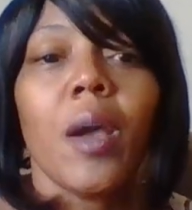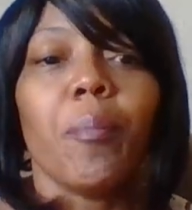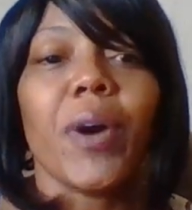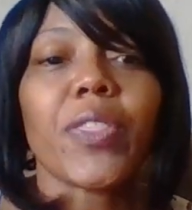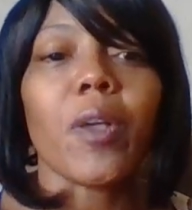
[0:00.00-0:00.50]

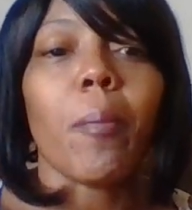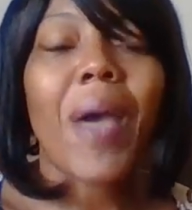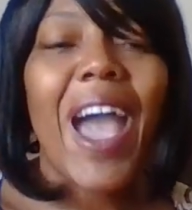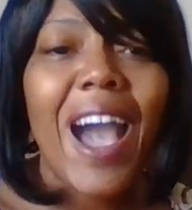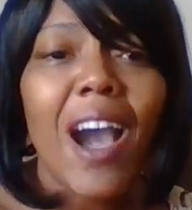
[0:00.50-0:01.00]
But the
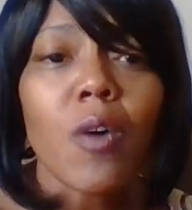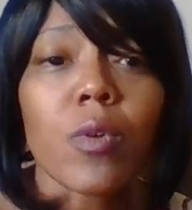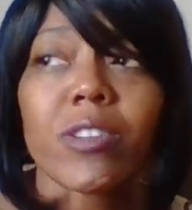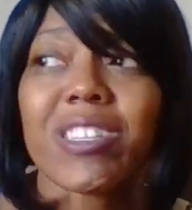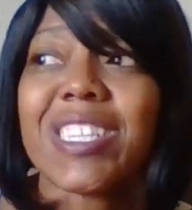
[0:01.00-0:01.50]

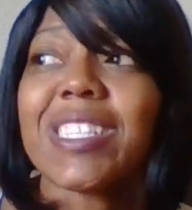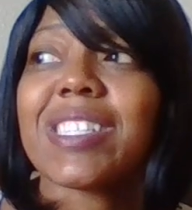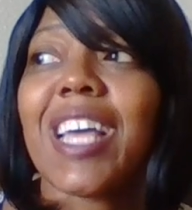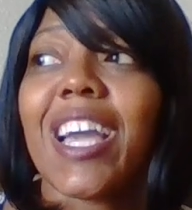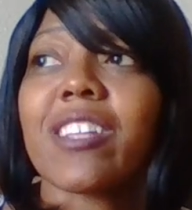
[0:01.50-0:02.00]
power, this
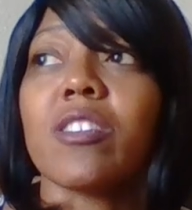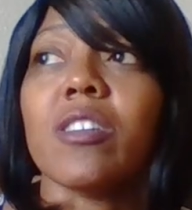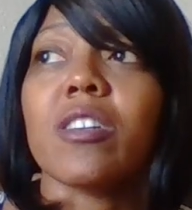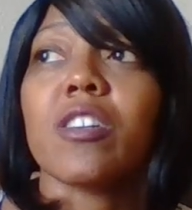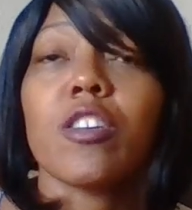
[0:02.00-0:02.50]
is like
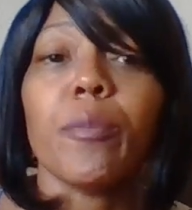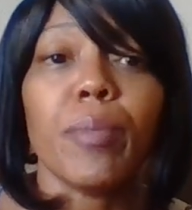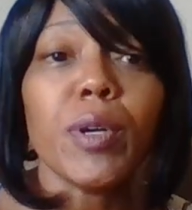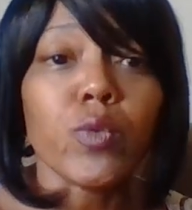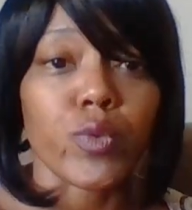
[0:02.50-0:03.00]
the
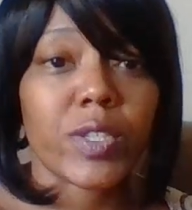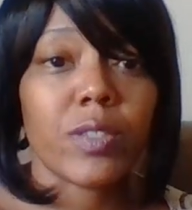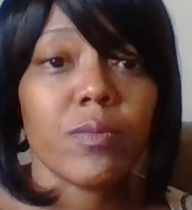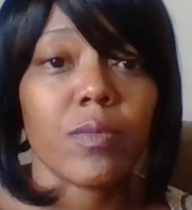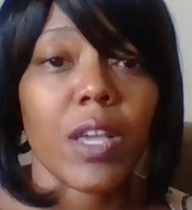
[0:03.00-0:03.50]
caboose,
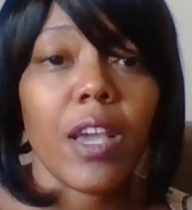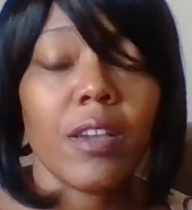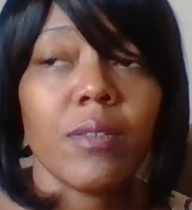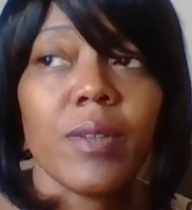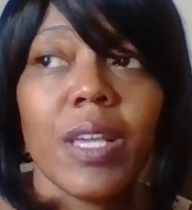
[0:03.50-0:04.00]

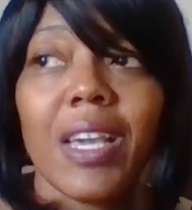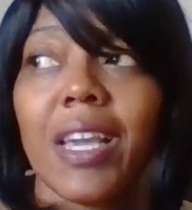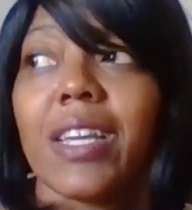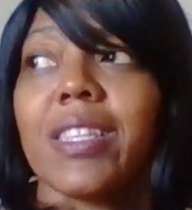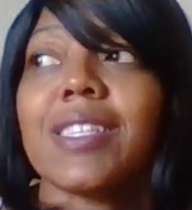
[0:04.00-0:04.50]
okay?
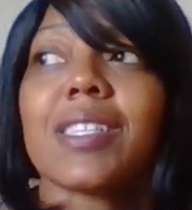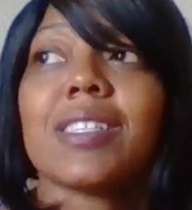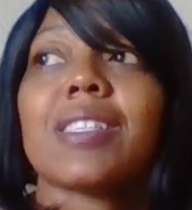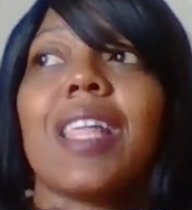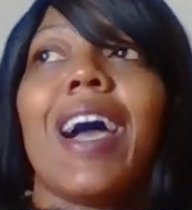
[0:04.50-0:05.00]
This
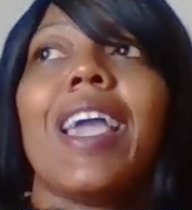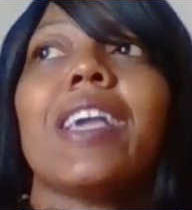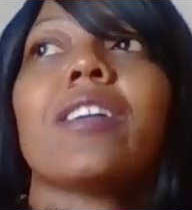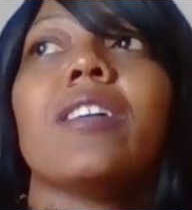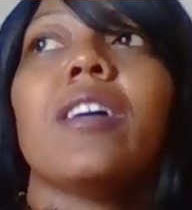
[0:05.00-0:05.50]
is
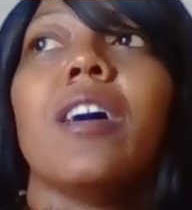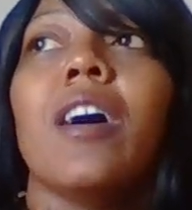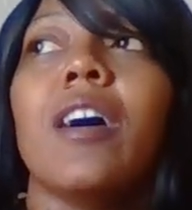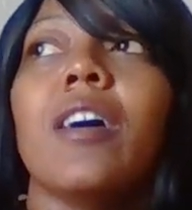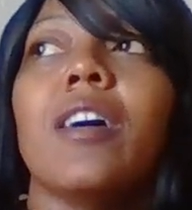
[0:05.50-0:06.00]
like
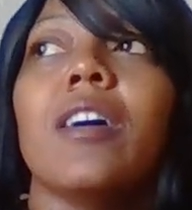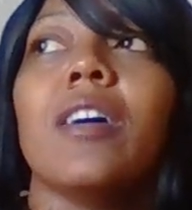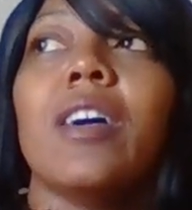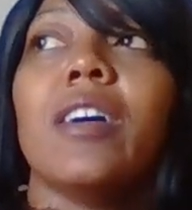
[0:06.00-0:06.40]
the